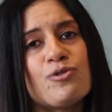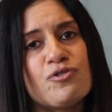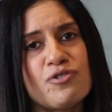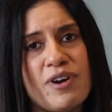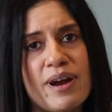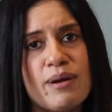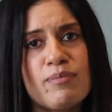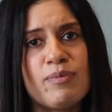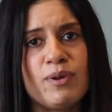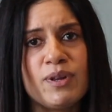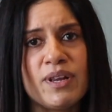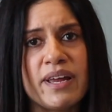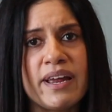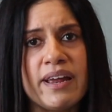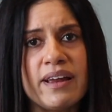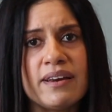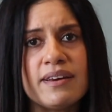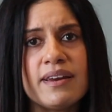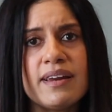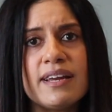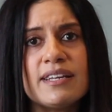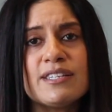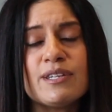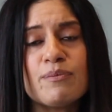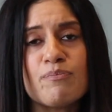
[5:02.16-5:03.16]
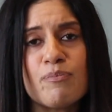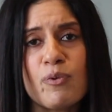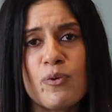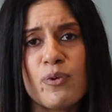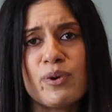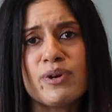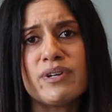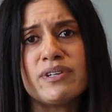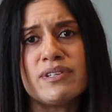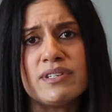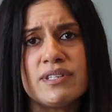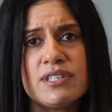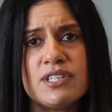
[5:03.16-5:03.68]
tribal land, it's
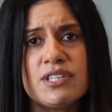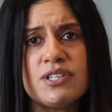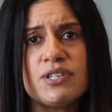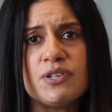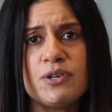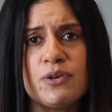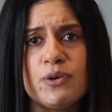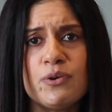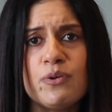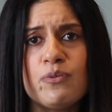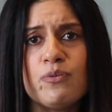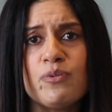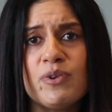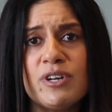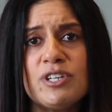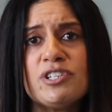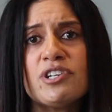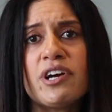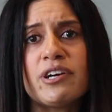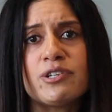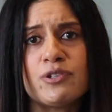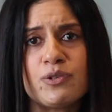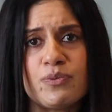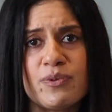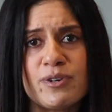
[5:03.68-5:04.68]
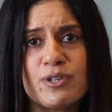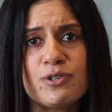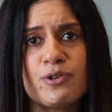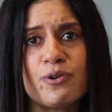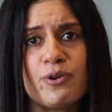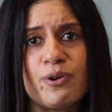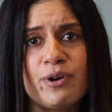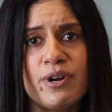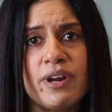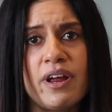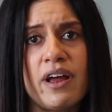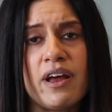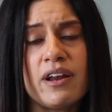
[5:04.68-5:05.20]
important to reach out to
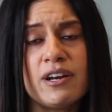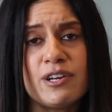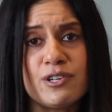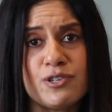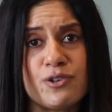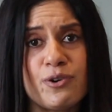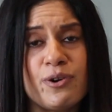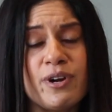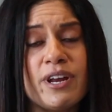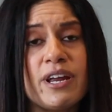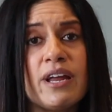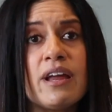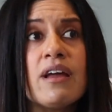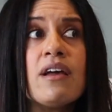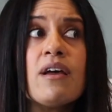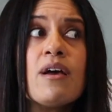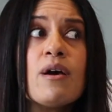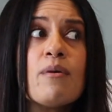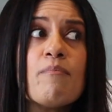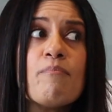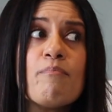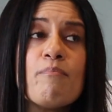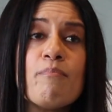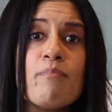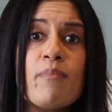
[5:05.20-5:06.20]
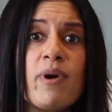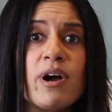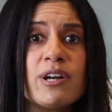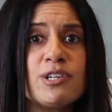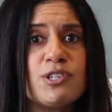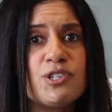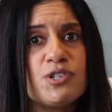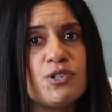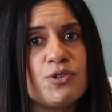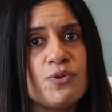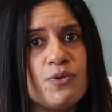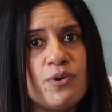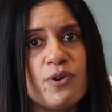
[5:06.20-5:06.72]
an attorney much
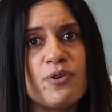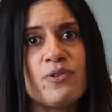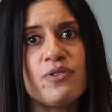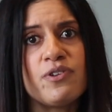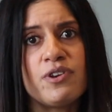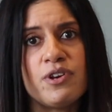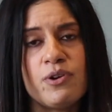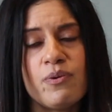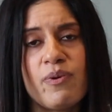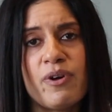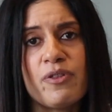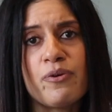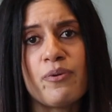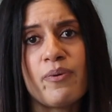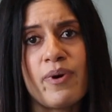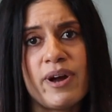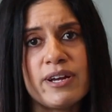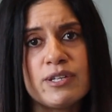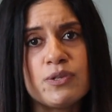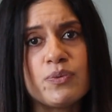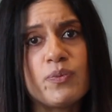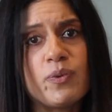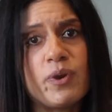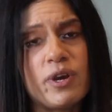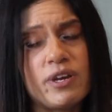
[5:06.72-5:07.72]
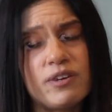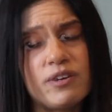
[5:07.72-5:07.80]
sooner than you otherwise would.